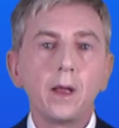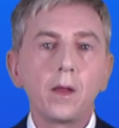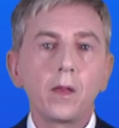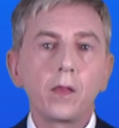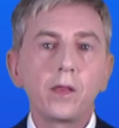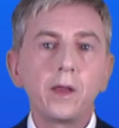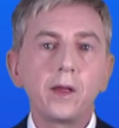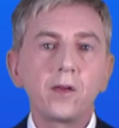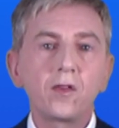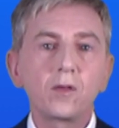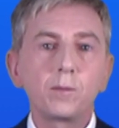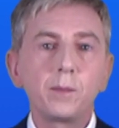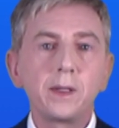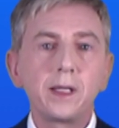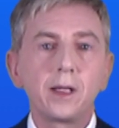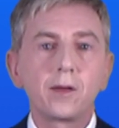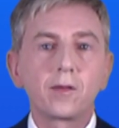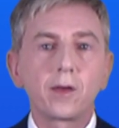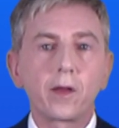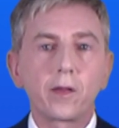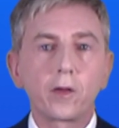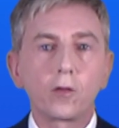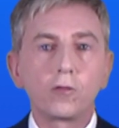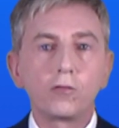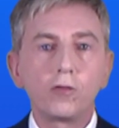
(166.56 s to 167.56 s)
This means
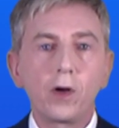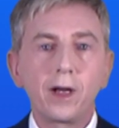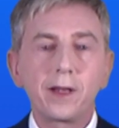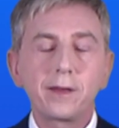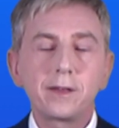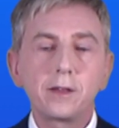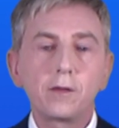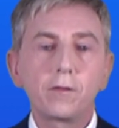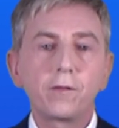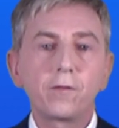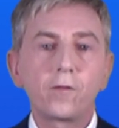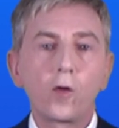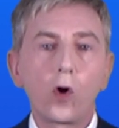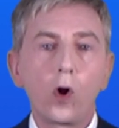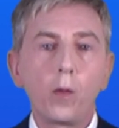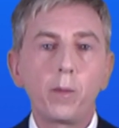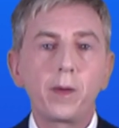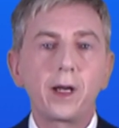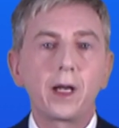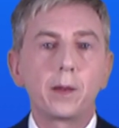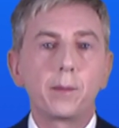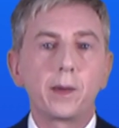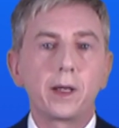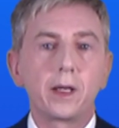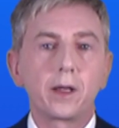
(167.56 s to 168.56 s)
that the relative
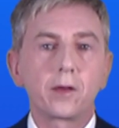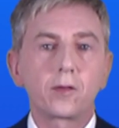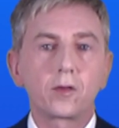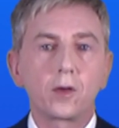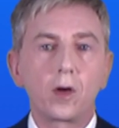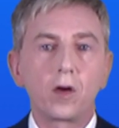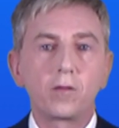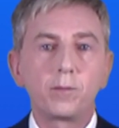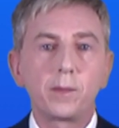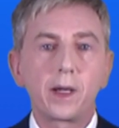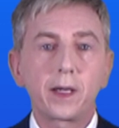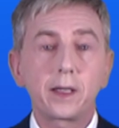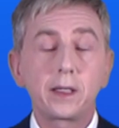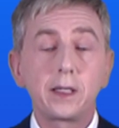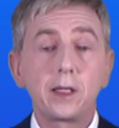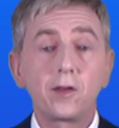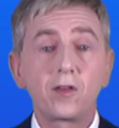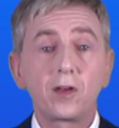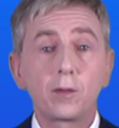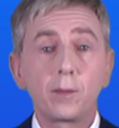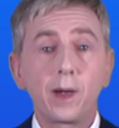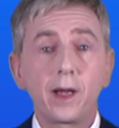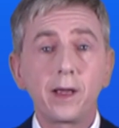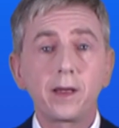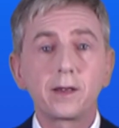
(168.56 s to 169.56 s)
formula mass of
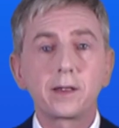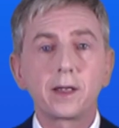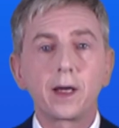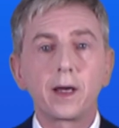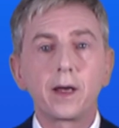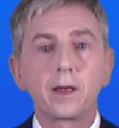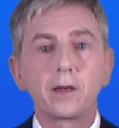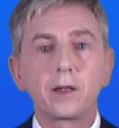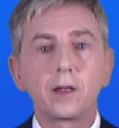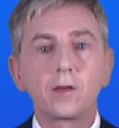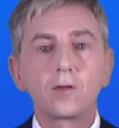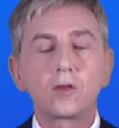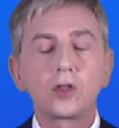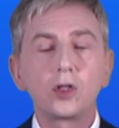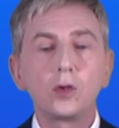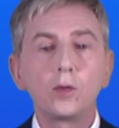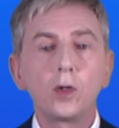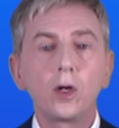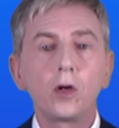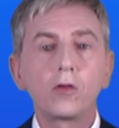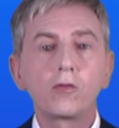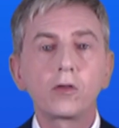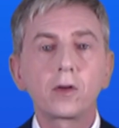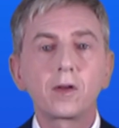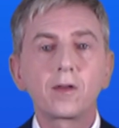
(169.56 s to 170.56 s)
magnesium iodide is
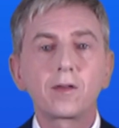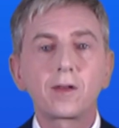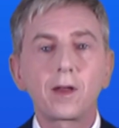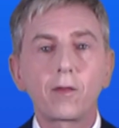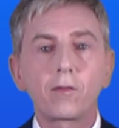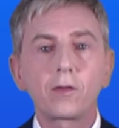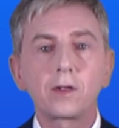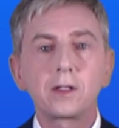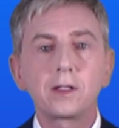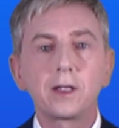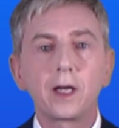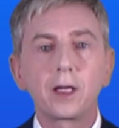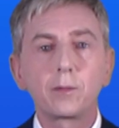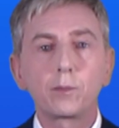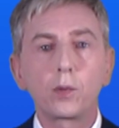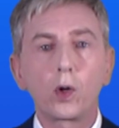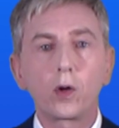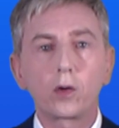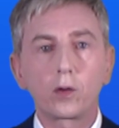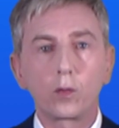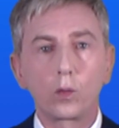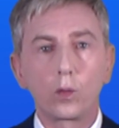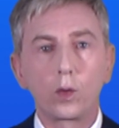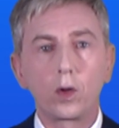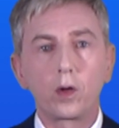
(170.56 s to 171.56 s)

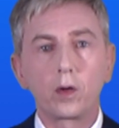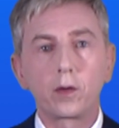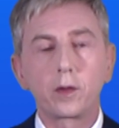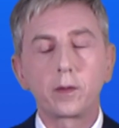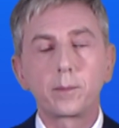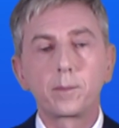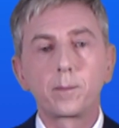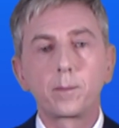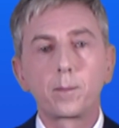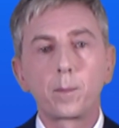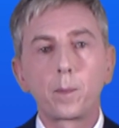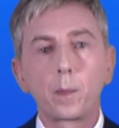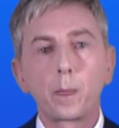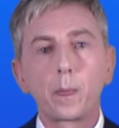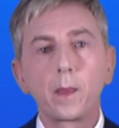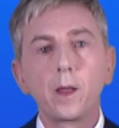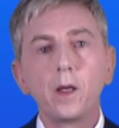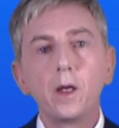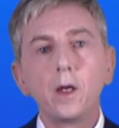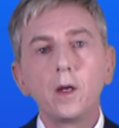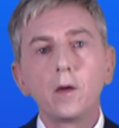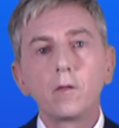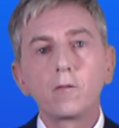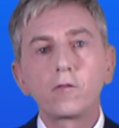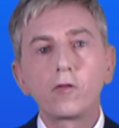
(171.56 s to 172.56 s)
278.1.
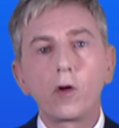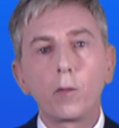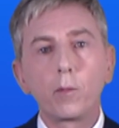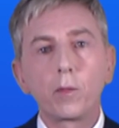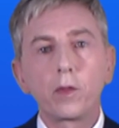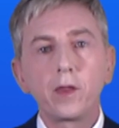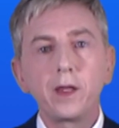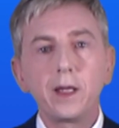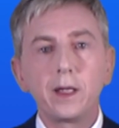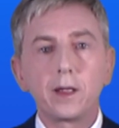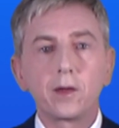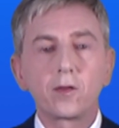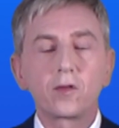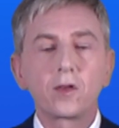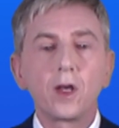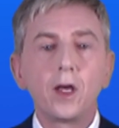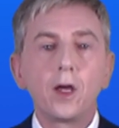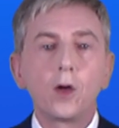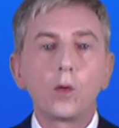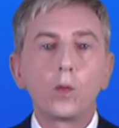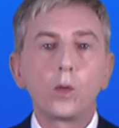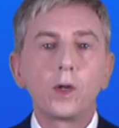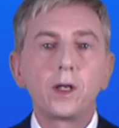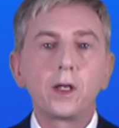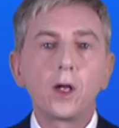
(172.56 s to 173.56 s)
From this,
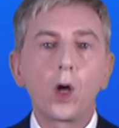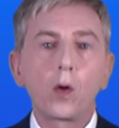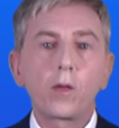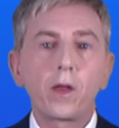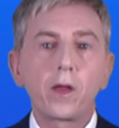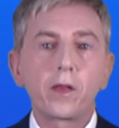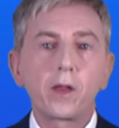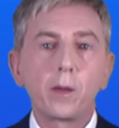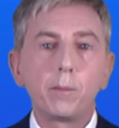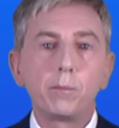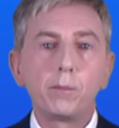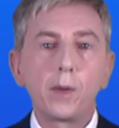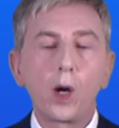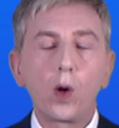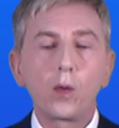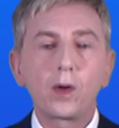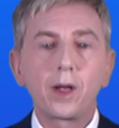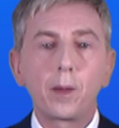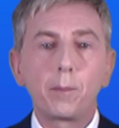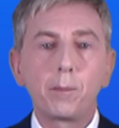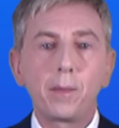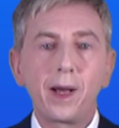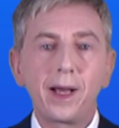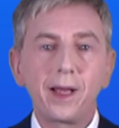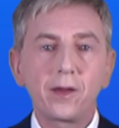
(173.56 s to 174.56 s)
we know that the molar
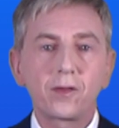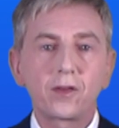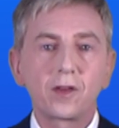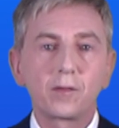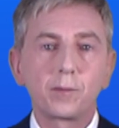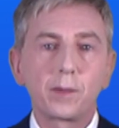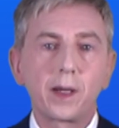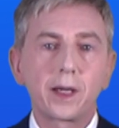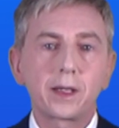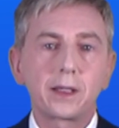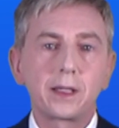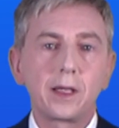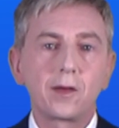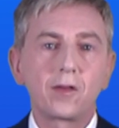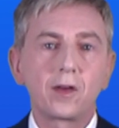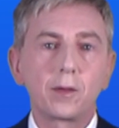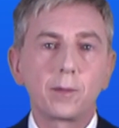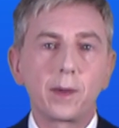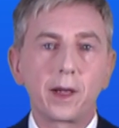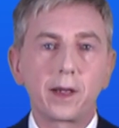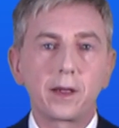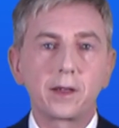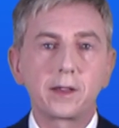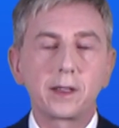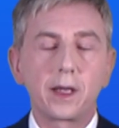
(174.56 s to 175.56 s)
mass of magnesium
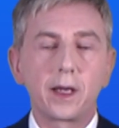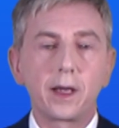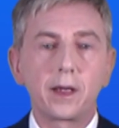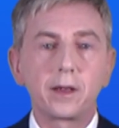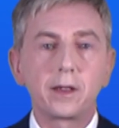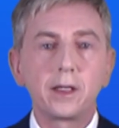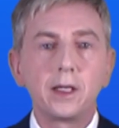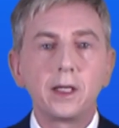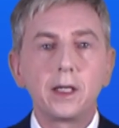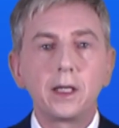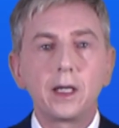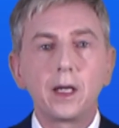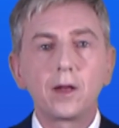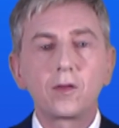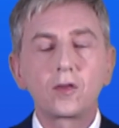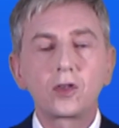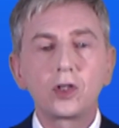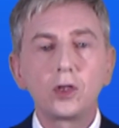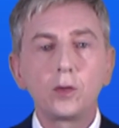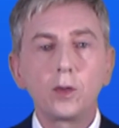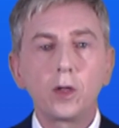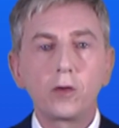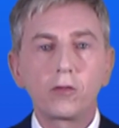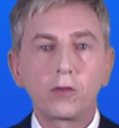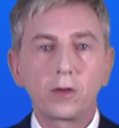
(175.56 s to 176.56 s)
iodide is
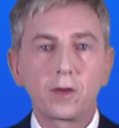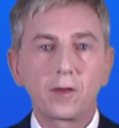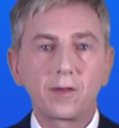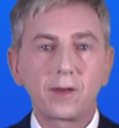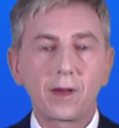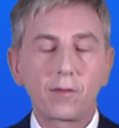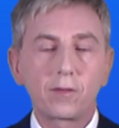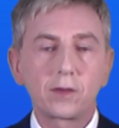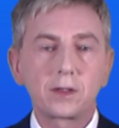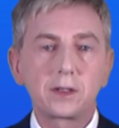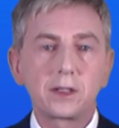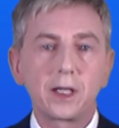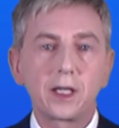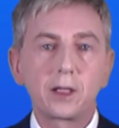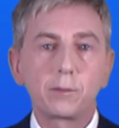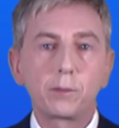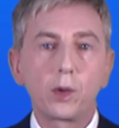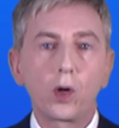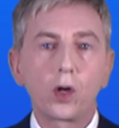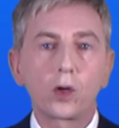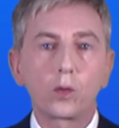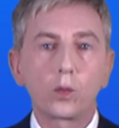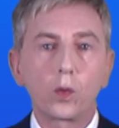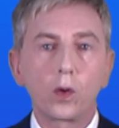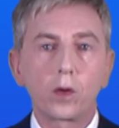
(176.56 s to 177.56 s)

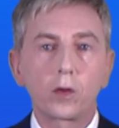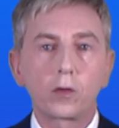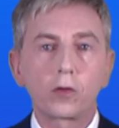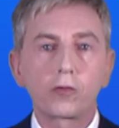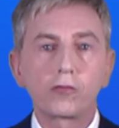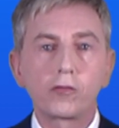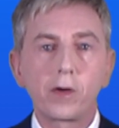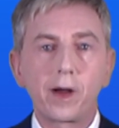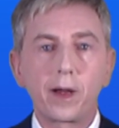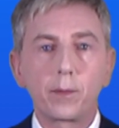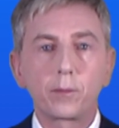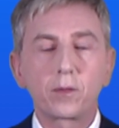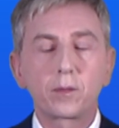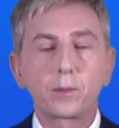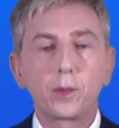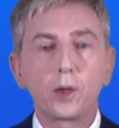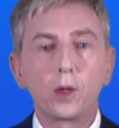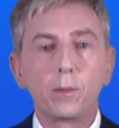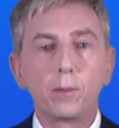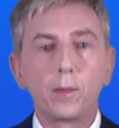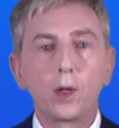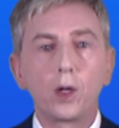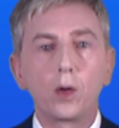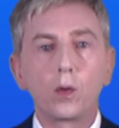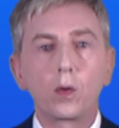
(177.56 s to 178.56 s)
278.1 grams per
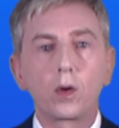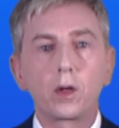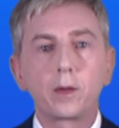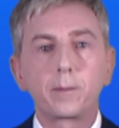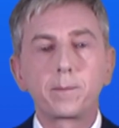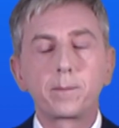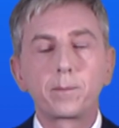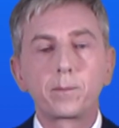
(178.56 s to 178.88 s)
mole.